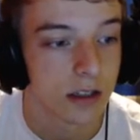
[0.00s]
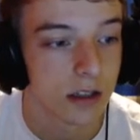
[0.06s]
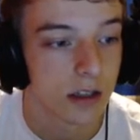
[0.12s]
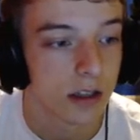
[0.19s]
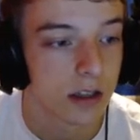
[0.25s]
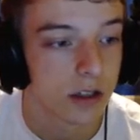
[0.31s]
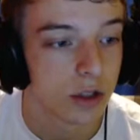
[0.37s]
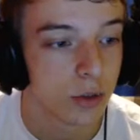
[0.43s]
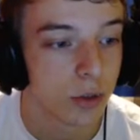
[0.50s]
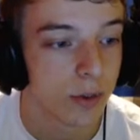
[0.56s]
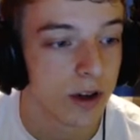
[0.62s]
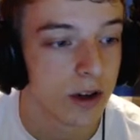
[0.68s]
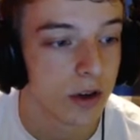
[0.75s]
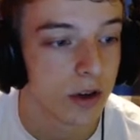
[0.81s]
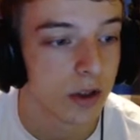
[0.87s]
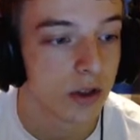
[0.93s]

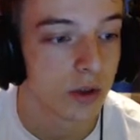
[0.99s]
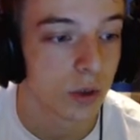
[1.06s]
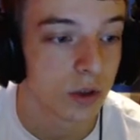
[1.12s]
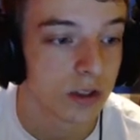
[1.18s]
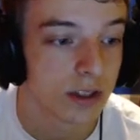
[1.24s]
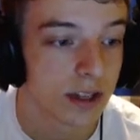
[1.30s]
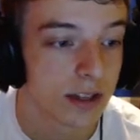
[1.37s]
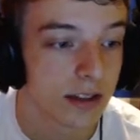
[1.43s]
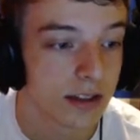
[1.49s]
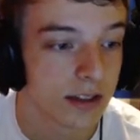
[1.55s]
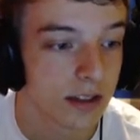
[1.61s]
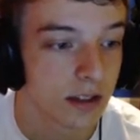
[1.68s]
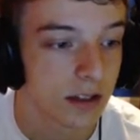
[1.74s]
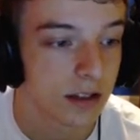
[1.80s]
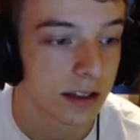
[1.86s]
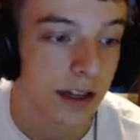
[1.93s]
Superpower, Swords Dance,
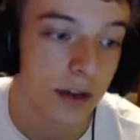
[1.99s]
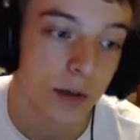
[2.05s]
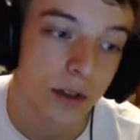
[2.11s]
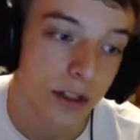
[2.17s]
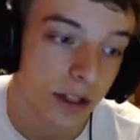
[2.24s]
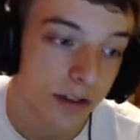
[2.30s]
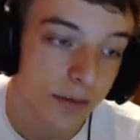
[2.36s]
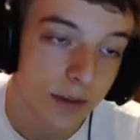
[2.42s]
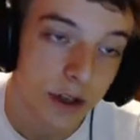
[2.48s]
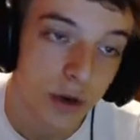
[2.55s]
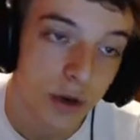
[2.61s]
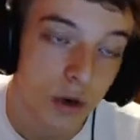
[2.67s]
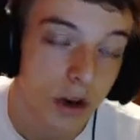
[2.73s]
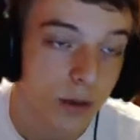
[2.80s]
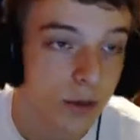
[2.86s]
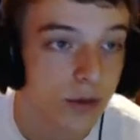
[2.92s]
Tailwind could even be a cool
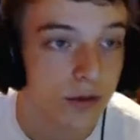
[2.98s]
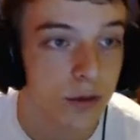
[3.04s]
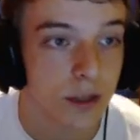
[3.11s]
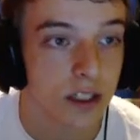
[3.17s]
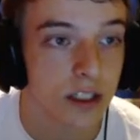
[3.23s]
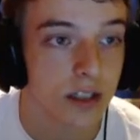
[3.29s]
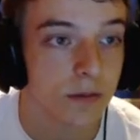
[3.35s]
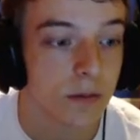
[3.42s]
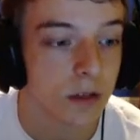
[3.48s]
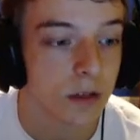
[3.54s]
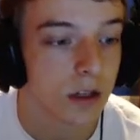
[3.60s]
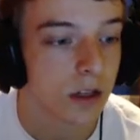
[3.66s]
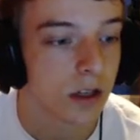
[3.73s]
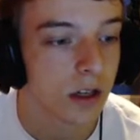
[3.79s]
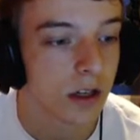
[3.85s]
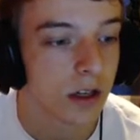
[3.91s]
option for my team.
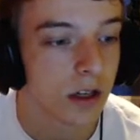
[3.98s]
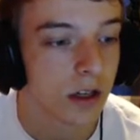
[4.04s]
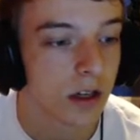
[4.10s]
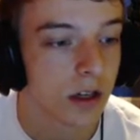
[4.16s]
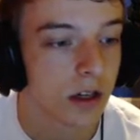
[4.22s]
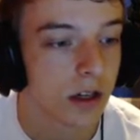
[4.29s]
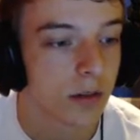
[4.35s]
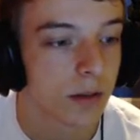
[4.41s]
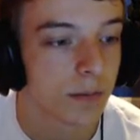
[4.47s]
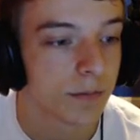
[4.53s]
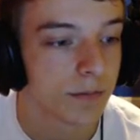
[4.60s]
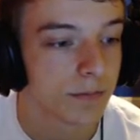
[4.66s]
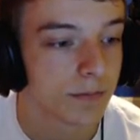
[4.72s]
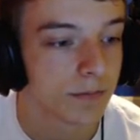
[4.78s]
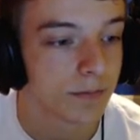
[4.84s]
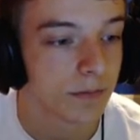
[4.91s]

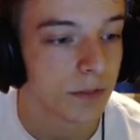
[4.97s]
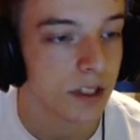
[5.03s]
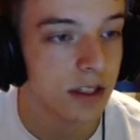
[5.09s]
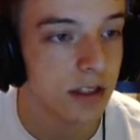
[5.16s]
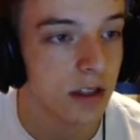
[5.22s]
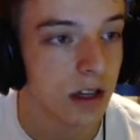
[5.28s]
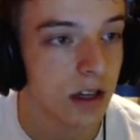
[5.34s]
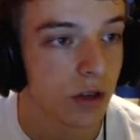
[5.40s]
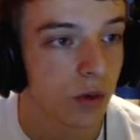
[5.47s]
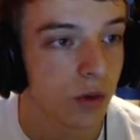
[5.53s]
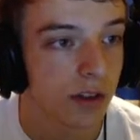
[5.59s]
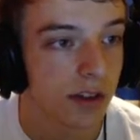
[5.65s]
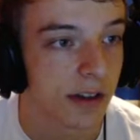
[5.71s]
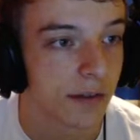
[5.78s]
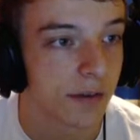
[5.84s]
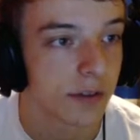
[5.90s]
It gets a lot of cool
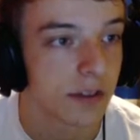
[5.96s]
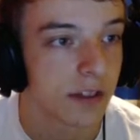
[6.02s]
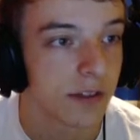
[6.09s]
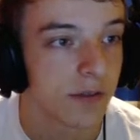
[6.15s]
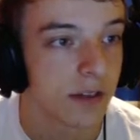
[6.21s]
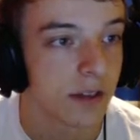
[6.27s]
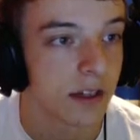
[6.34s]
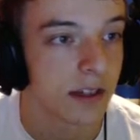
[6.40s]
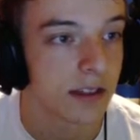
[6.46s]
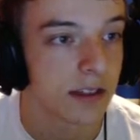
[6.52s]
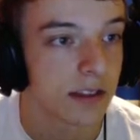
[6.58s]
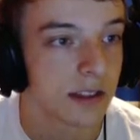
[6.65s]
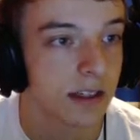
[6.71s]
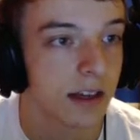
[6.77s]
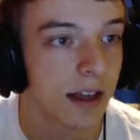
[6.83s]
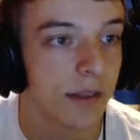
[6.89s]
stuff, it definitely does.
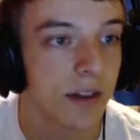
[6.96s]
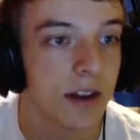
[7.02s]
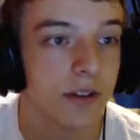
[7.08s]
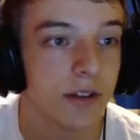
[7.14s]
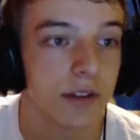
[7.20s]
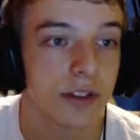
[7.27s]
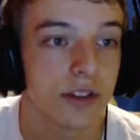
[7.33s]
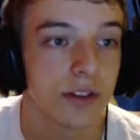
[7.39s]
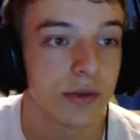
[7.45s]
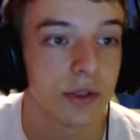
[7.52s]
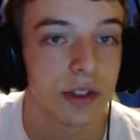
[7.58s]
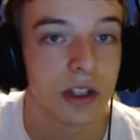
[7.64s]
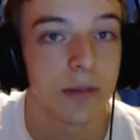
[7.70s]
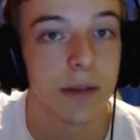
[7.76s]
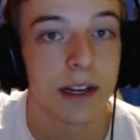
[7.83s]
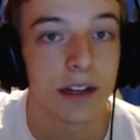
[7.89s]
And I thought it was just a really
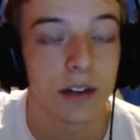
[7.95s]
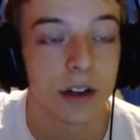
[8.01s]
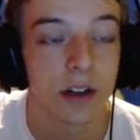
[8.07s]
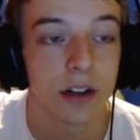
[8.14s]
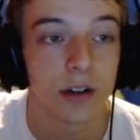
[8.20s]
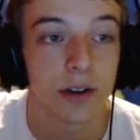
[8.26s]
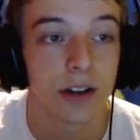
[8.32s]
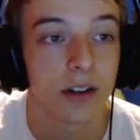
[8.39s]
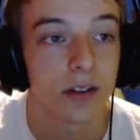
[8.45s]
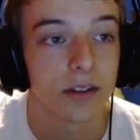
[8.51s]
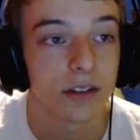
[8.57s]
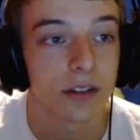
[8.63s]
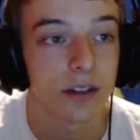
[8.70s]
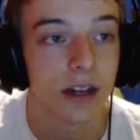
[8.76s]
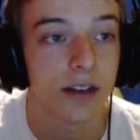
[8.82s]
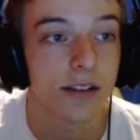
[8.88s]
good Mega all around,
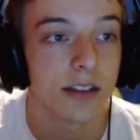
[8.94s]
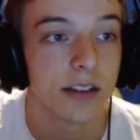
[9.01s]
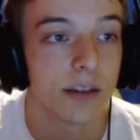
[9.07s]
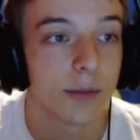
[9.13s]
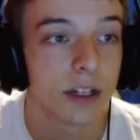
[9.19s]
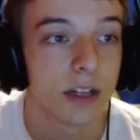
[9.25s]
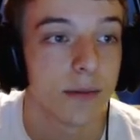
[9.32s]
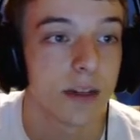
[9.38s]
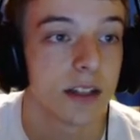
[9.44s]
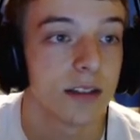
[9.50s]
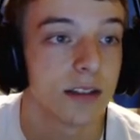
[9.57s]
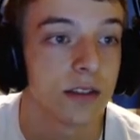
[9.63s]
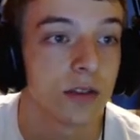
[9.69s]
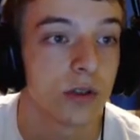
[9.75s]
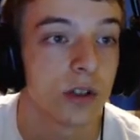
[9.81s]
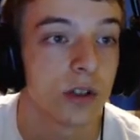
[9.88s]
so I decided to pick up Mega Scizor